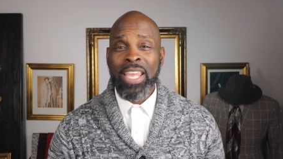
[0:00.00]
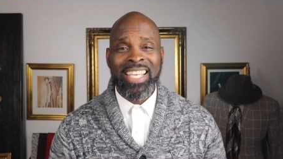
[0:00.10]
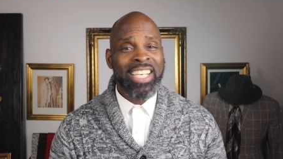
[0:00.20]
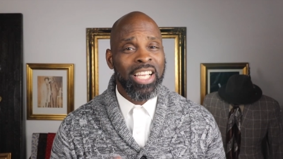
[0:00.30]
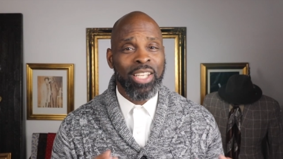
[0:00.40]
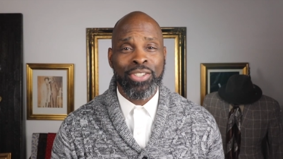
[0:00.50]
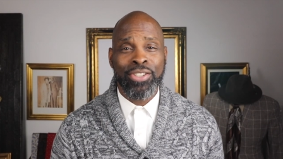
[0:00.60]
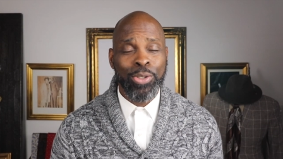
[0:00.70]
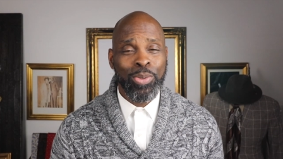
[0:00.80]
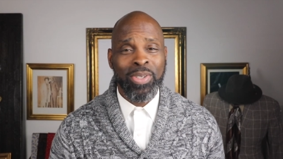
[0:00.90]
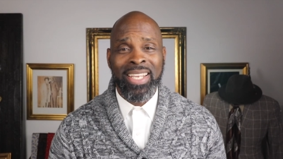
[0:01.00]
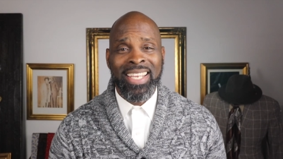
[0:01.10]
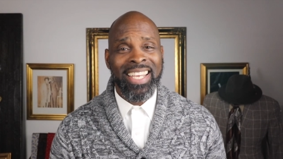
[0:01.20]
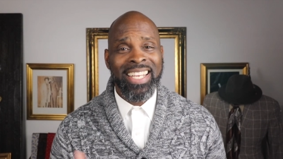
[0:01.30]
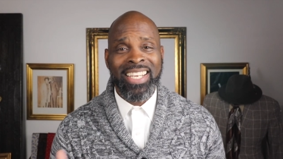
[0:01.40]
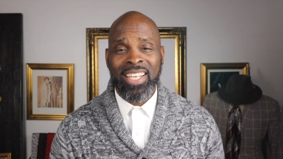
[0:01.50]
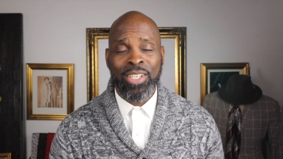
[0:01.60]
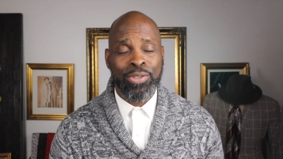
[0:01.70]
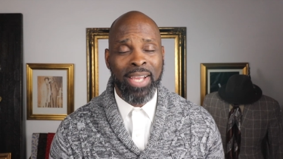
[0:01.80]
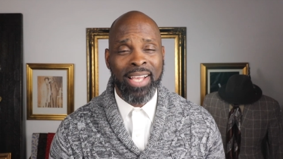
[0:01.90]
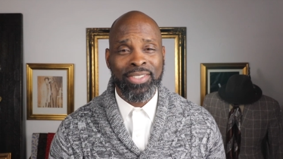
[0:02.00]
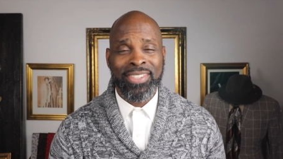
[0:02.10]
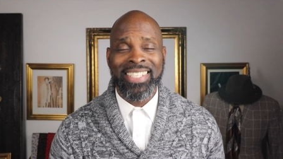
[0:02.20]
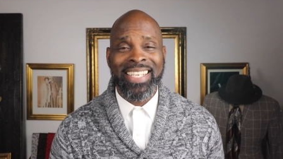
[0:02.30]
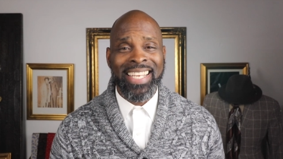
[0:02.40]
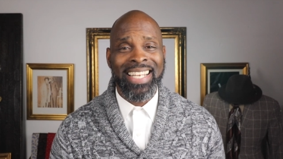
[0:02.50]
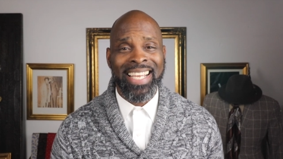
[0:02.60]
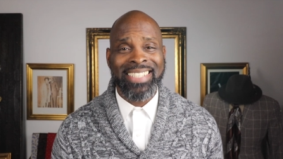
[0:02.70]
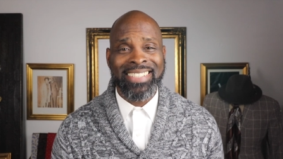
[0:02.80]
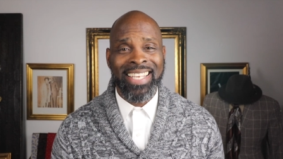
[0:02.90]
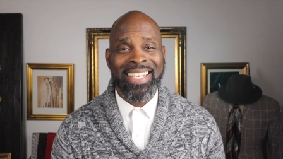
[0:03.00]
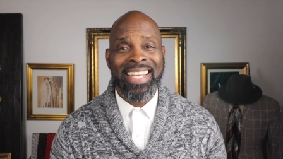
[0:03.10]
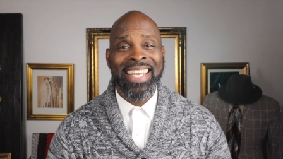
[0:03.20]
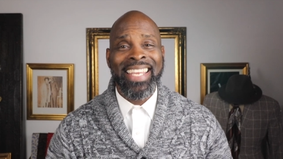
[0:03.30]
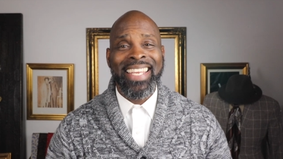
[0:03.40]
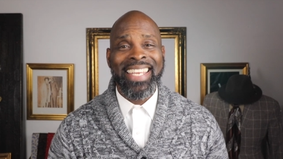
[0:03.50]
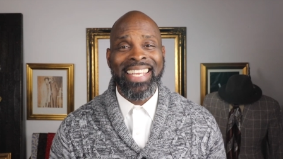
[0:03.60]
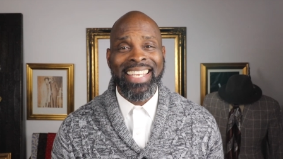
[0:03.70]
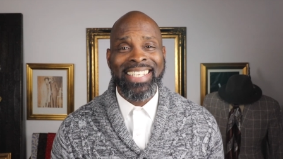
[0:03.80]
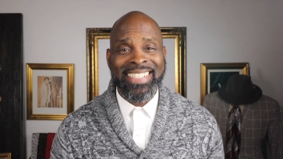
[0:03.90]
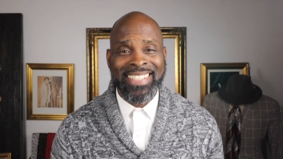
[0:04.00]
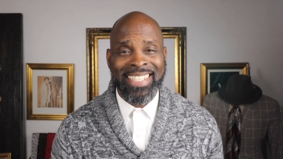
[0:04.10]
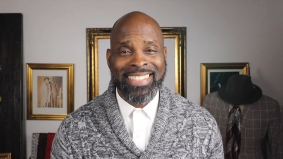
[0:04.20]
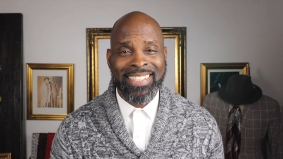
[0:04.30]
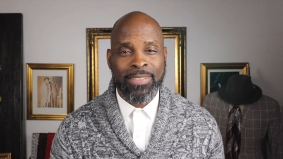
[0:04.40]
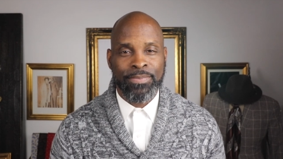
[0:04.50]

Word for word: Any color suit, any color trousers, and again, like I said, any season.